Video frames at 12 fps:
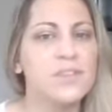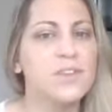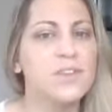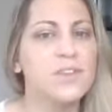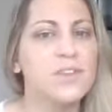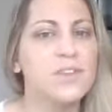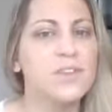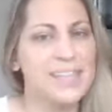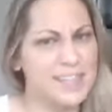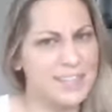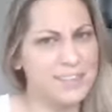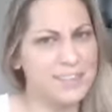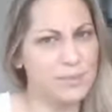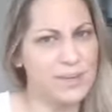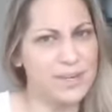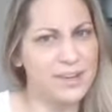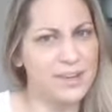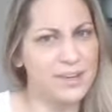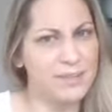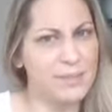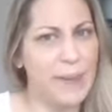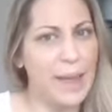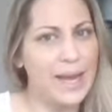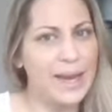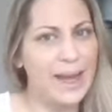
So I was like, this is weird, but